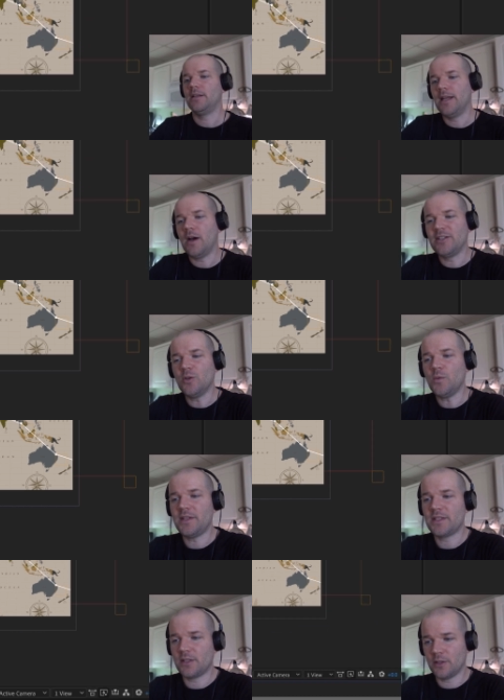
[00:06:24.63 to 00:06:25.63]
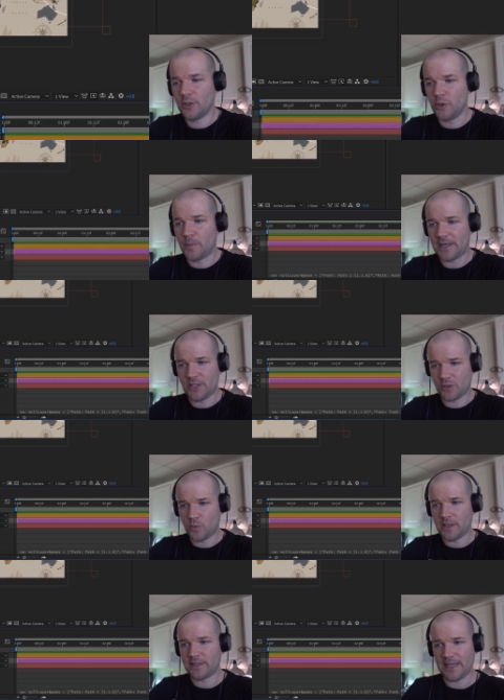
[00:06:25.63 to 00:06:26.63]
Now I don't want this to loop, I just
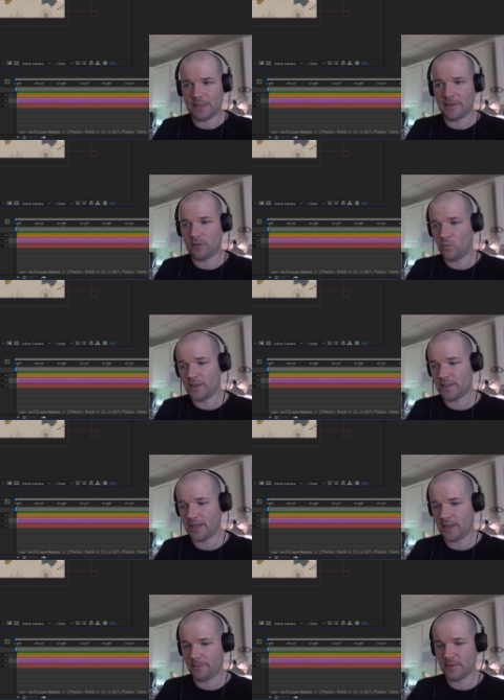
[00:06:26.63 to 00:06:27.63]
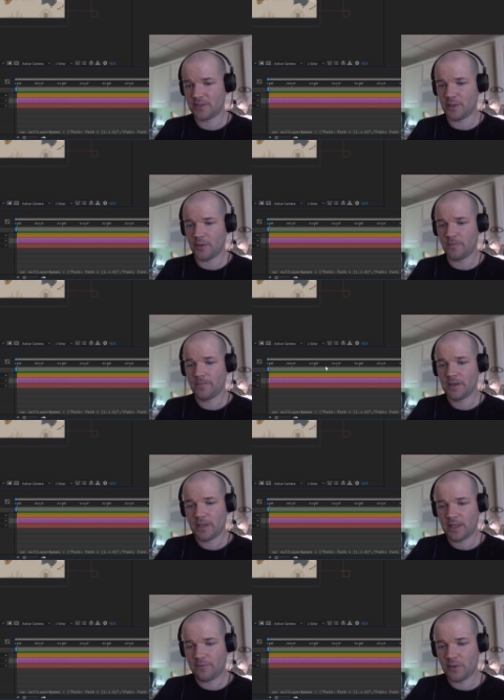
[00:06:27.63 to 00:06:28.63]
want it to animate one time. So
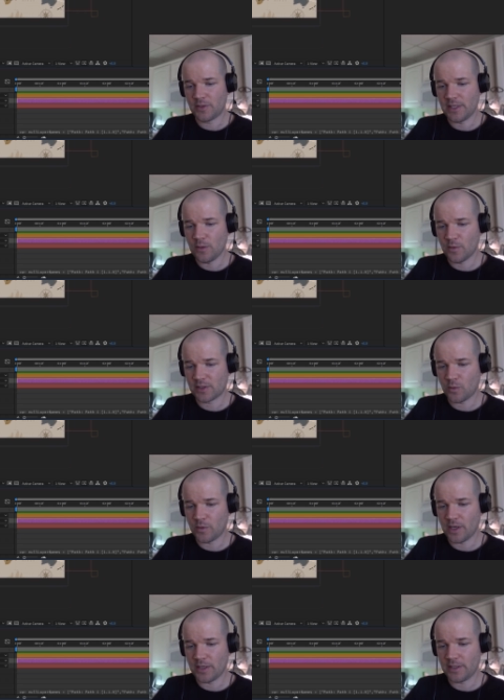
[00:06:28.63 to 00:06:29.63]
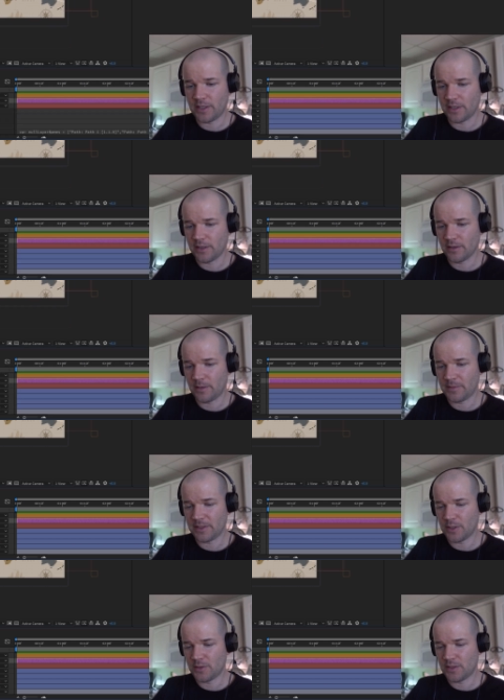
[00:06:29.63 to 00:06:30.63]
if you see what's going on here, I'm going
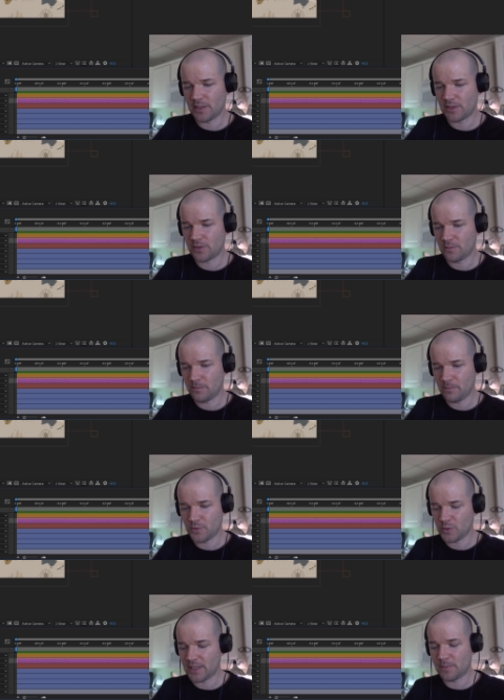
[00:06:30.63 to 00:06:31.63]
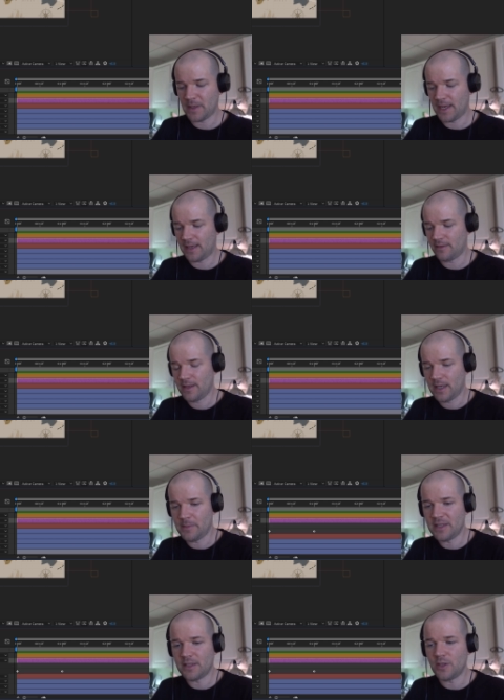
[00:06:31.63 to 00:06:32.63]
to go to this trace path. I'm
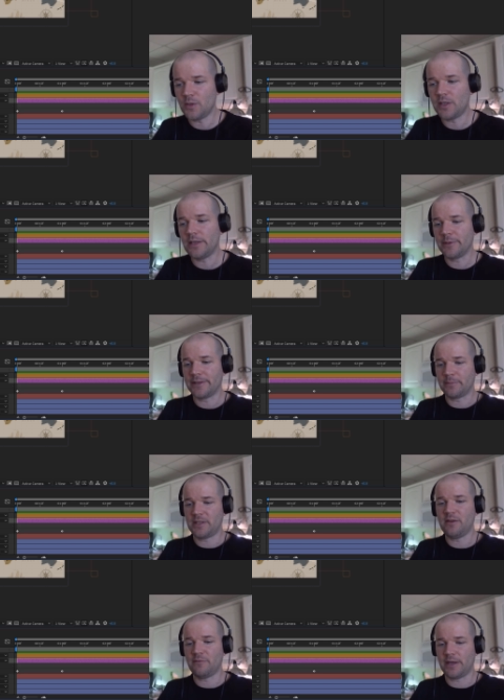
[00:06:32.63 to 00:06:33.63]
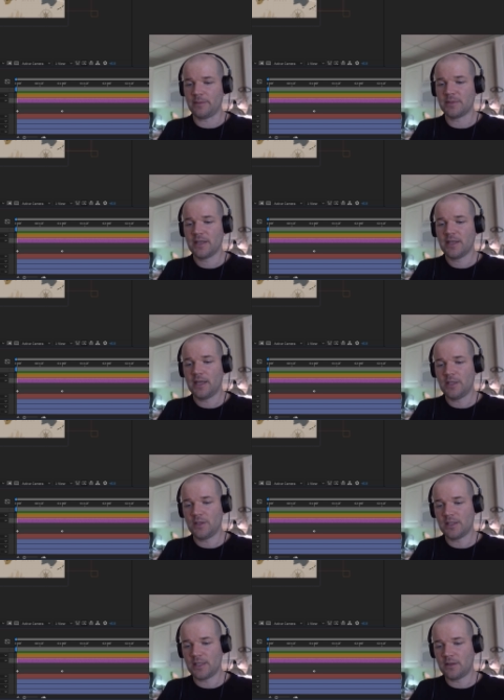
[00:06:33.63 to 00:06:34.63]
going to hit the U key to bring up keyframes, and you
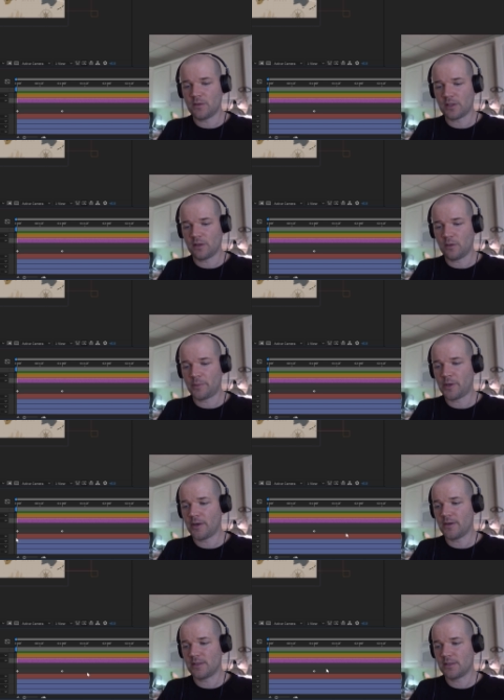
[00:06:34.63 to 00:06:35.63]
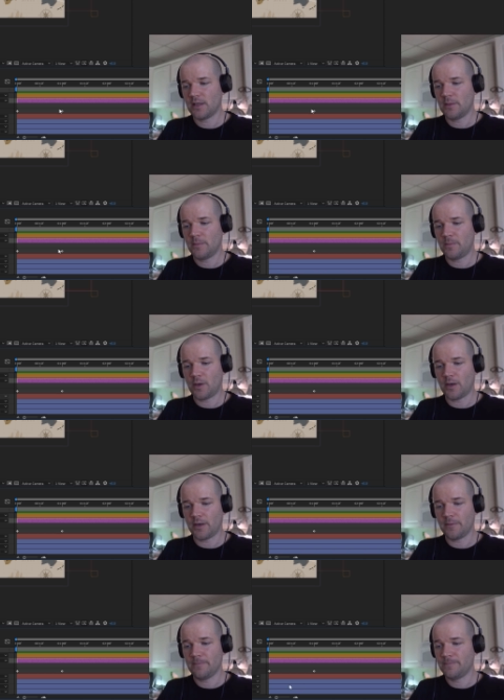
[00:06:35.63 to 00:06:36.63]
can see there's a little progress
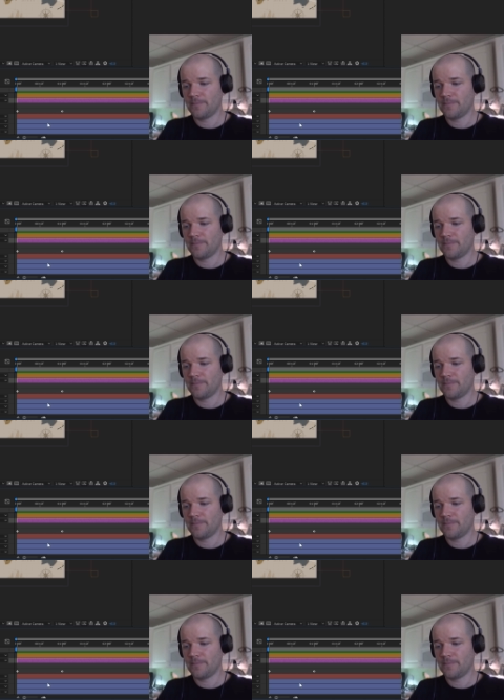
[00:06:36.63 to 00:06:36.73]
bar